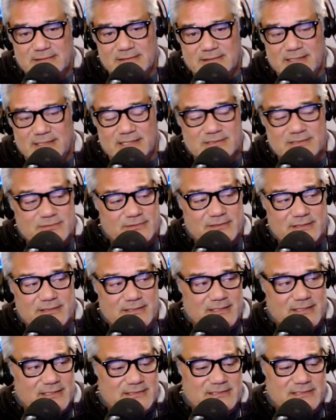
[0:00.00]
That's where
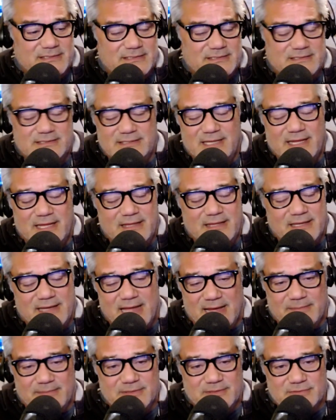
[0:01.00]
it's just nothing
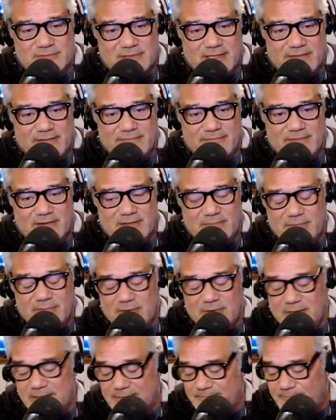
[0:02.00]
happens with that fucking
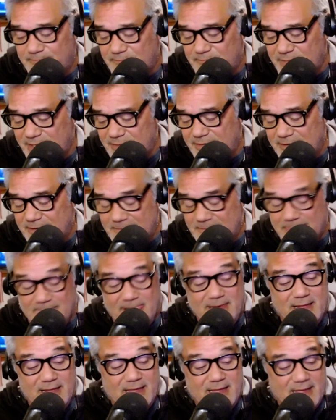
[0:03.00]
party. But anyway,
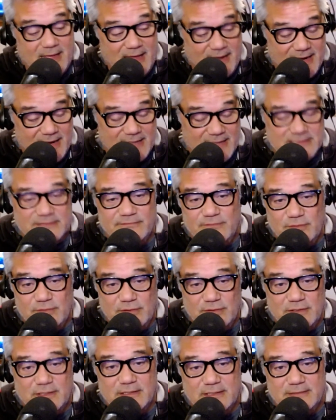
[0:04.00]
I got some food
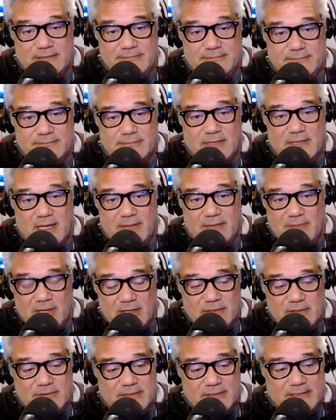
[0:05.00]
cooking. I'm
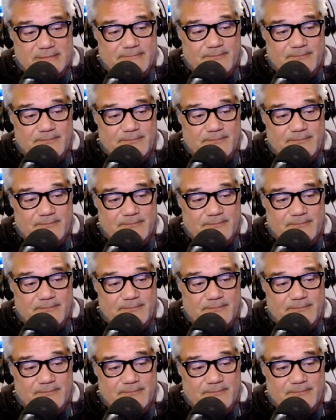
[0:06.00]
hungry.